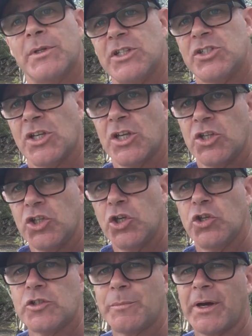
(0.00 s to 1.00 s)
and is
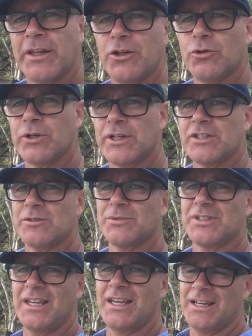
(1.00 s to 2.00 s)
used by the
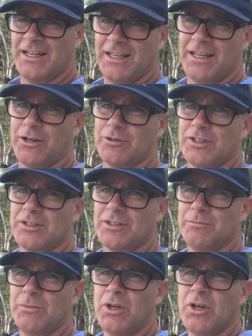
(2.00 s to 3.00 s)
organisms in an
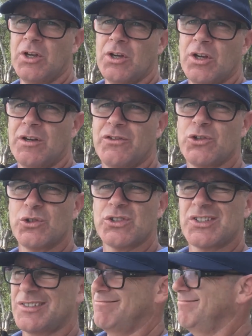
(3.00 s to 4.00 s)
ecosystem, of
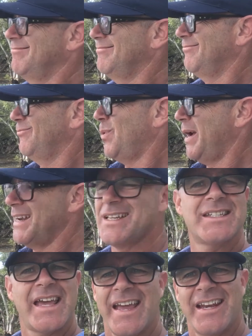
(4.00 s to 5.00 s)
course, where
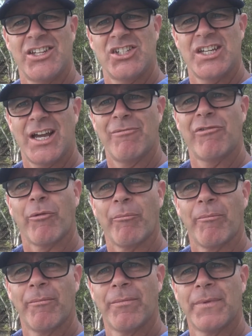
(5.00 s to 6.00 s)
does that energy come from?
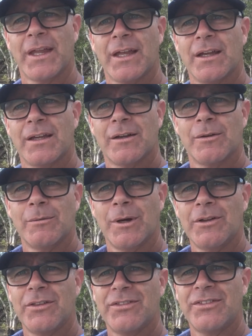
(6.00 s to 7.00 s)

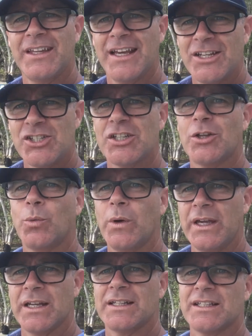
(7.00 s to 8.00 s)
Well, the energy that
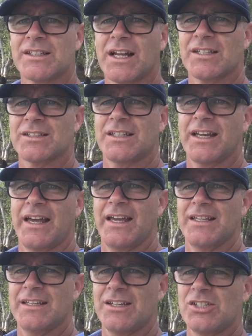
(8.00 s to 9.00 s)
we're going to discuss
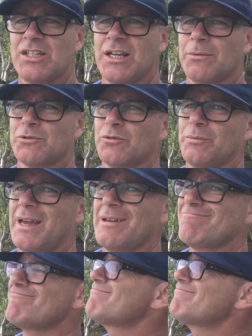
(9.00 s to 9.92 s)
today actually comes from that